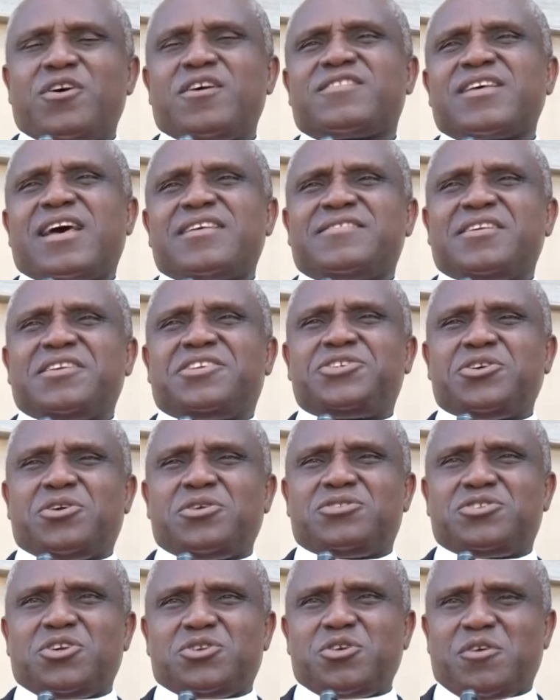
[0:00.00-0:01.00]
According
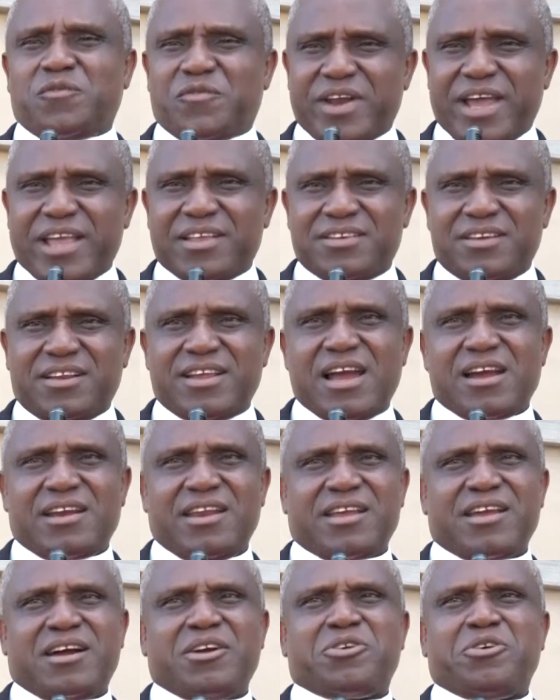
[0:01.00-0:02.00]
to the cleric,
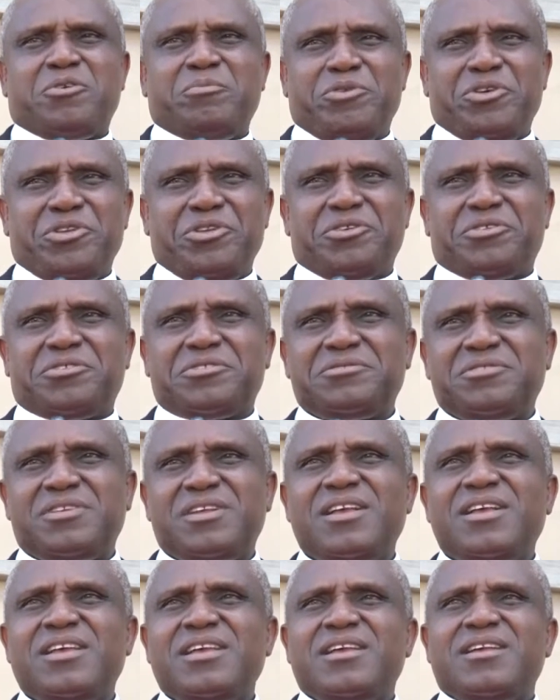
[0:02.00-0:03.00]
when the youths are
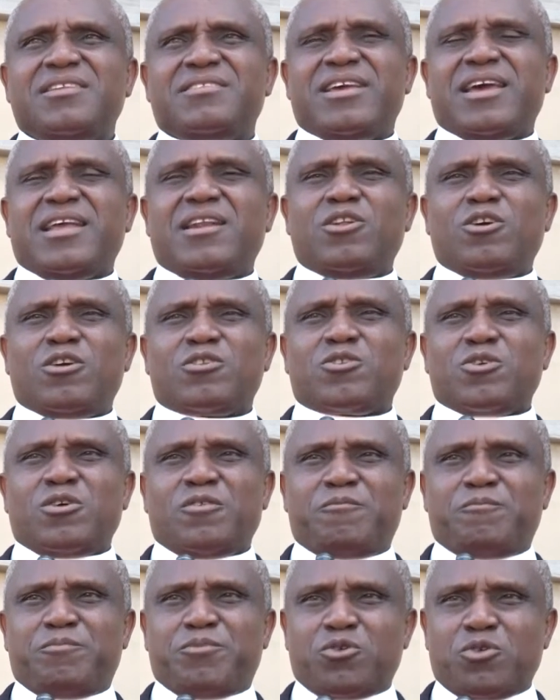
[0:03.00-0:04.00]
left to
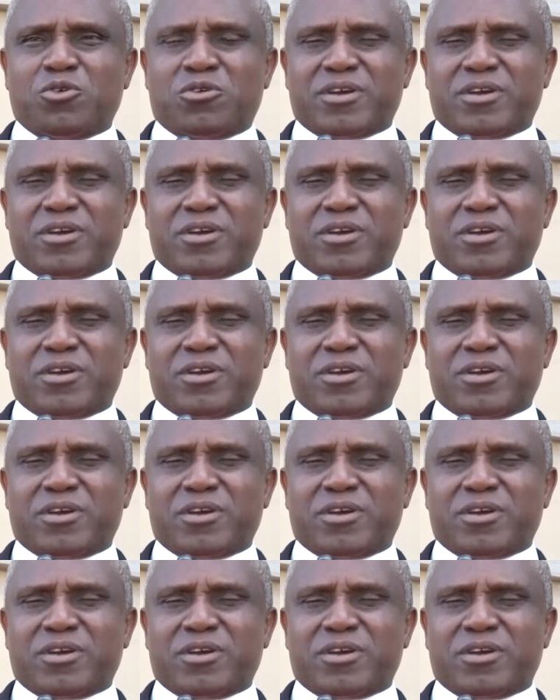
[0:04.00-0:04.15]
themselves,